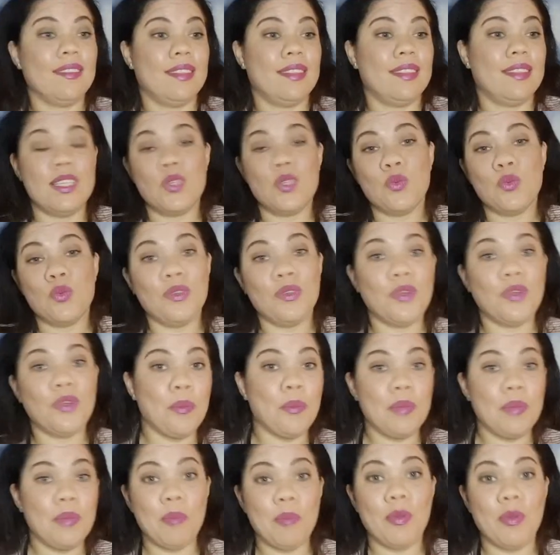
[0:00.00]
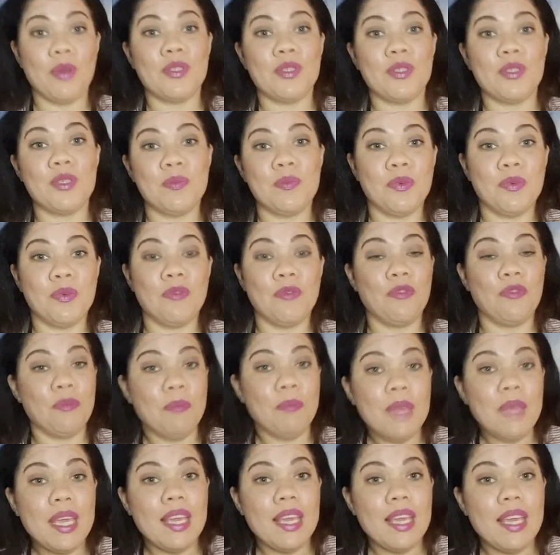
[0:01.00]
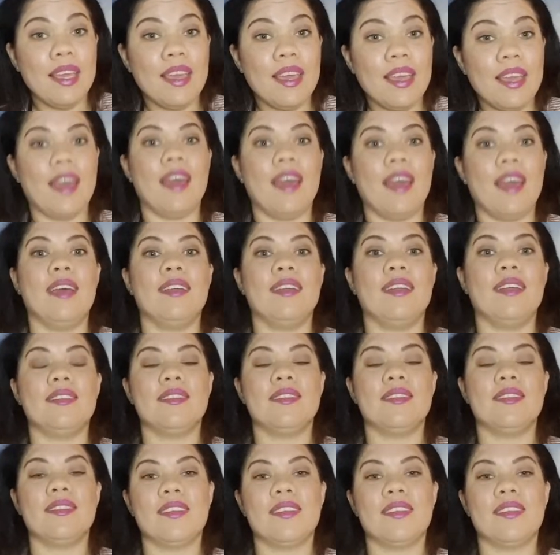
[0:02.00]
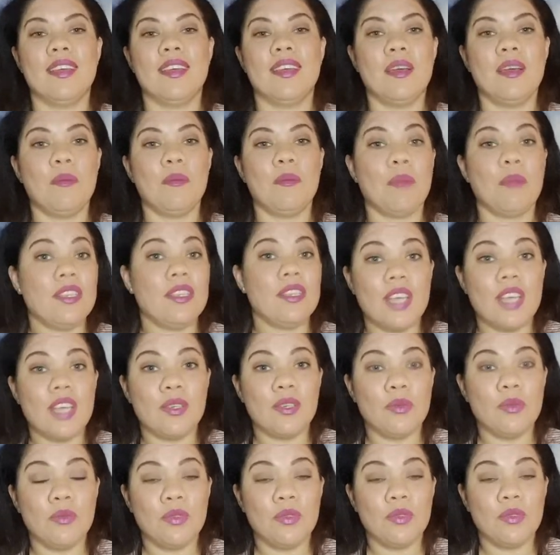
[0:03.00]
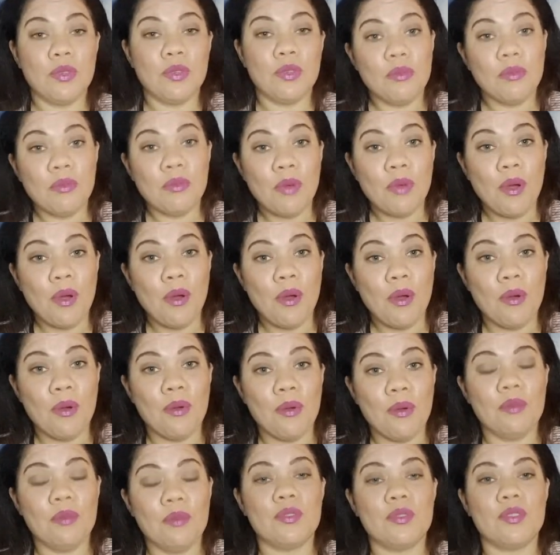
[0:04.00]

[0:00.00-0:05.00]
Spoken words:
this would not be possible for me, and my channel wouldn't grow.